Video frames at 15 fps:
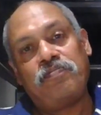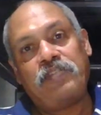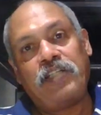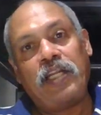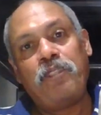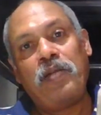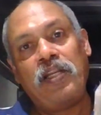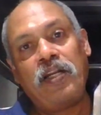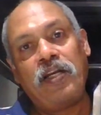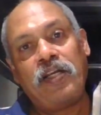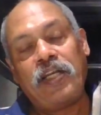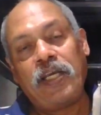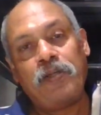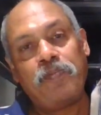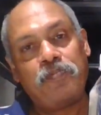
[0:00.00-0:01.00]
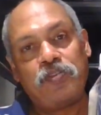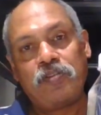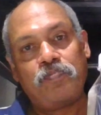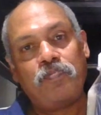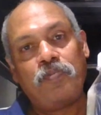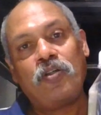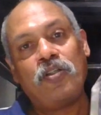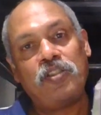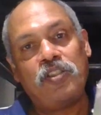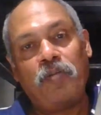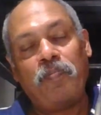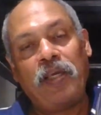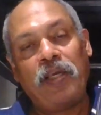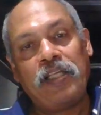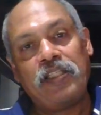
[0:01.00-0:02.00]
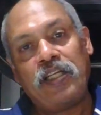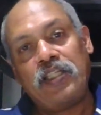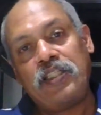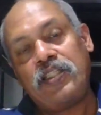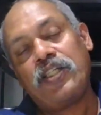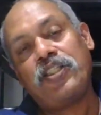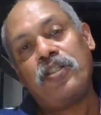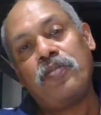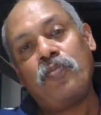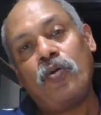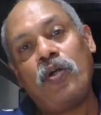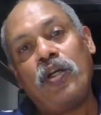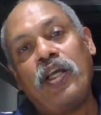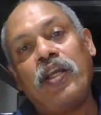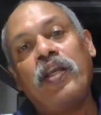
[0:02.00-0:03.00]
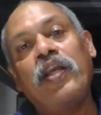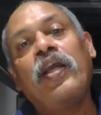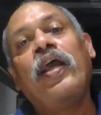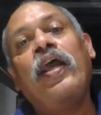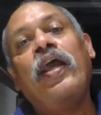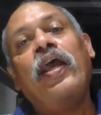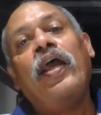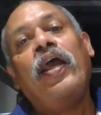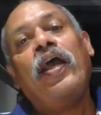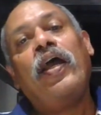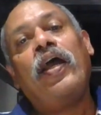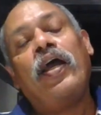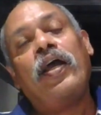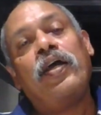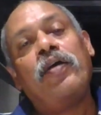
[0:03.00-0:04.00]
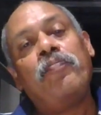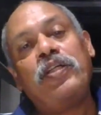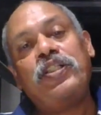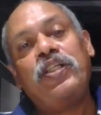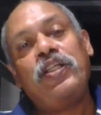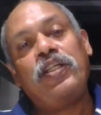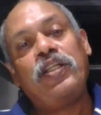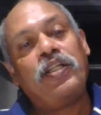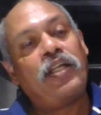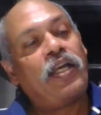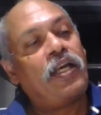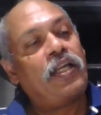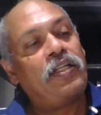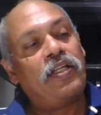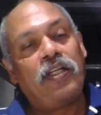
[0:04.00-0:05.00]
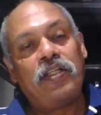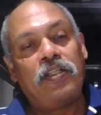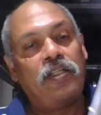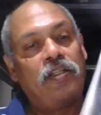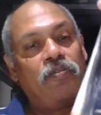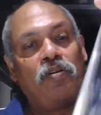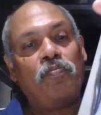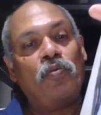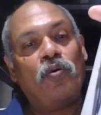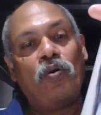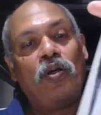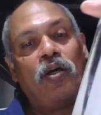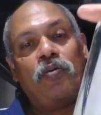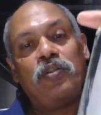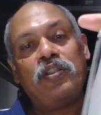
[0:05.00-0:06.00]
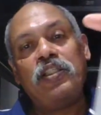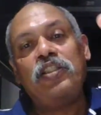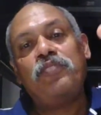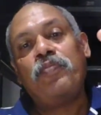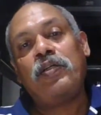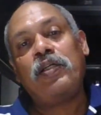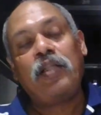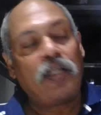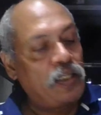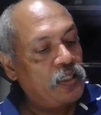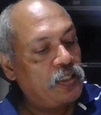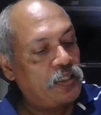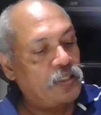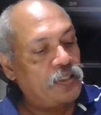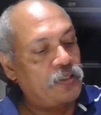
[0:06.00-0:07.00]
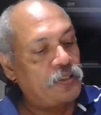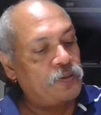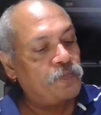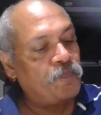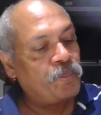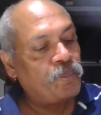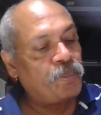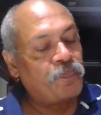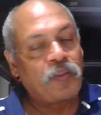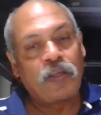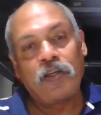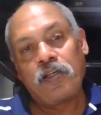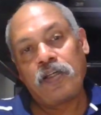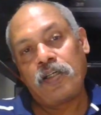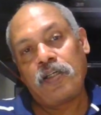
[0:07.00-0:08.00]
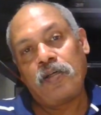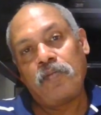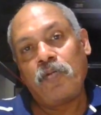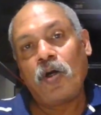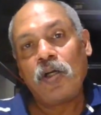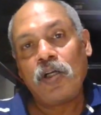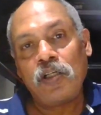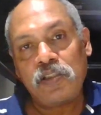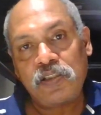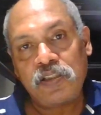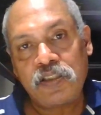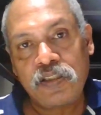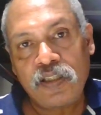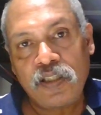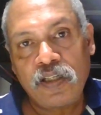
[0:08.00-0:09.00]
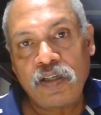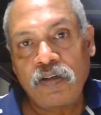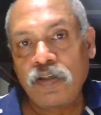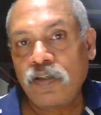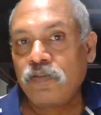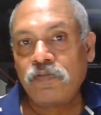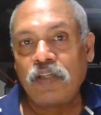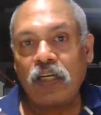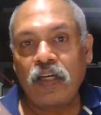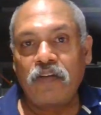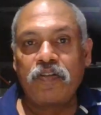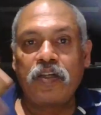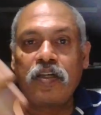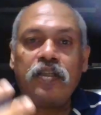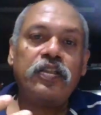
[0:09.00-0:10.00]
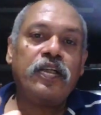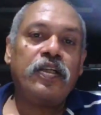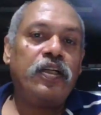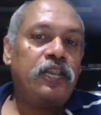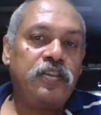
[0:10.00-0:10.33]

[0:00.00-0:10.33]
10 million times, because they make that injection molding machine, and then it will mold out these particular bottles one after another, and